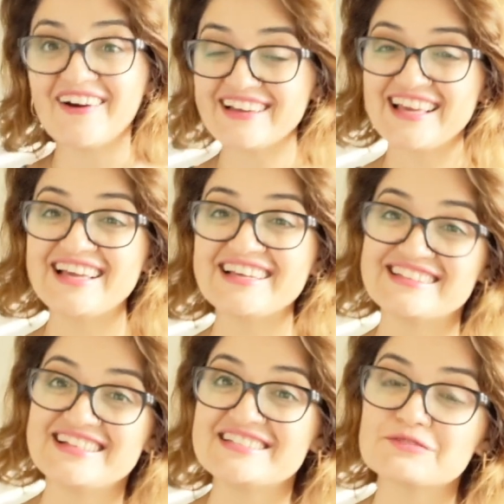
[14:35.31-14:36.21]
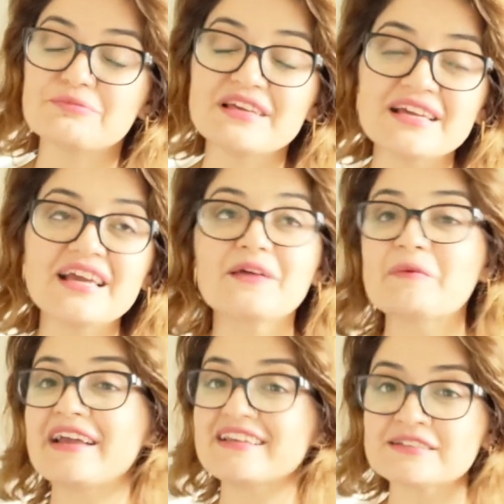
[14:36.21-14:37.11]
Okay, that's me and
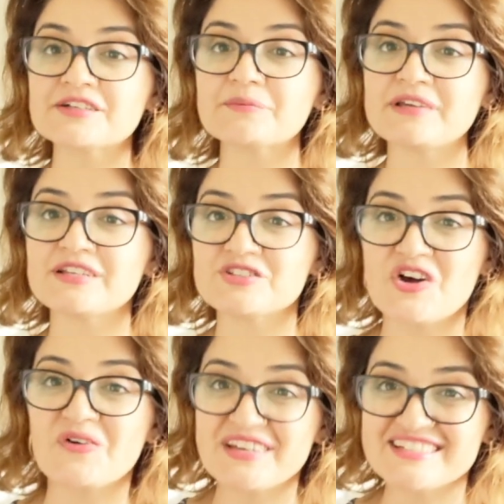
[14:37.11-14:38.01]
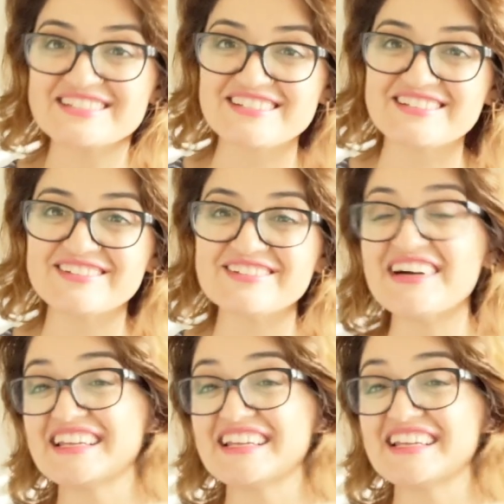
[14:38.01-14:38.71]
my inner being talking to you,